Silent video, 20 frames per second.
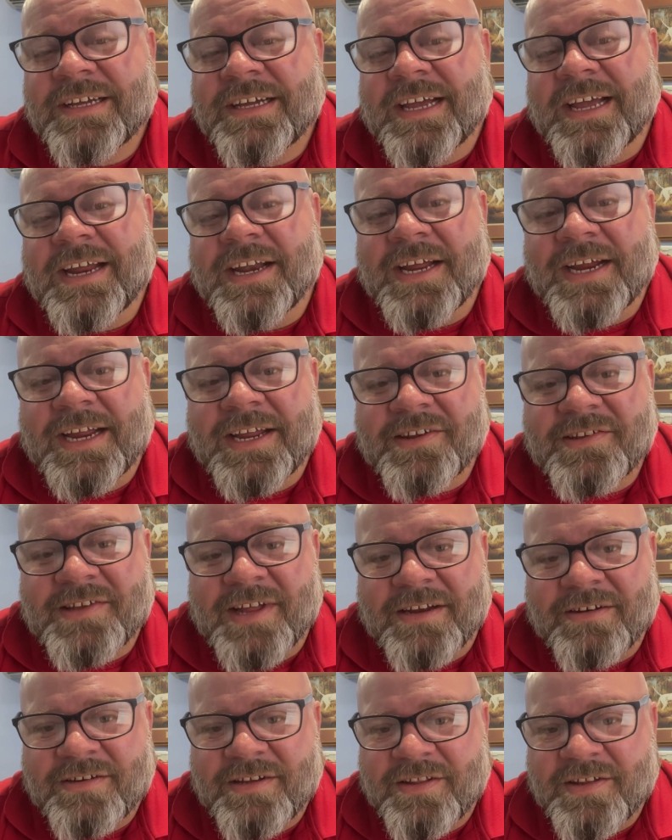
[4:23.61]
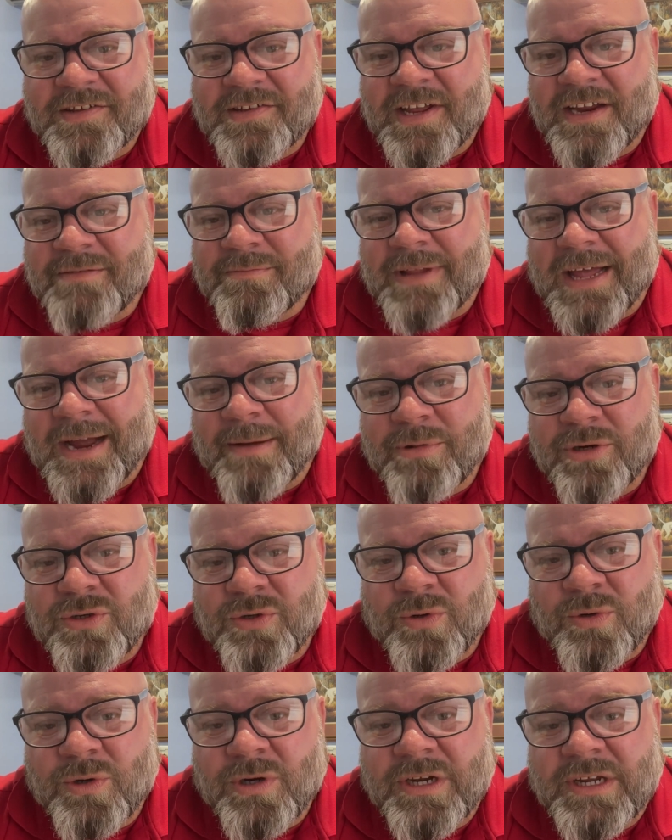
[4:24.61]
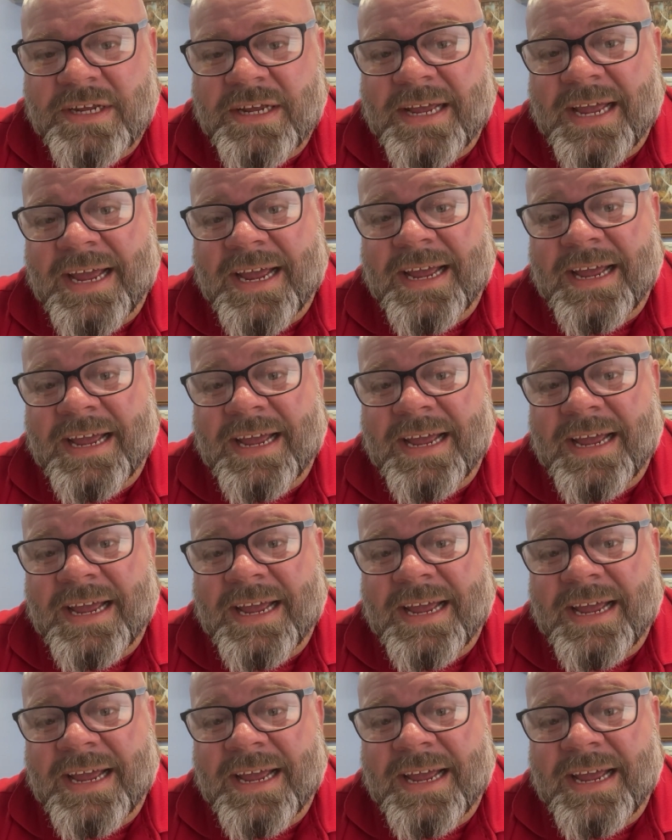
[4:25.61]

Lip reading: and it gets sent to the same laboratory,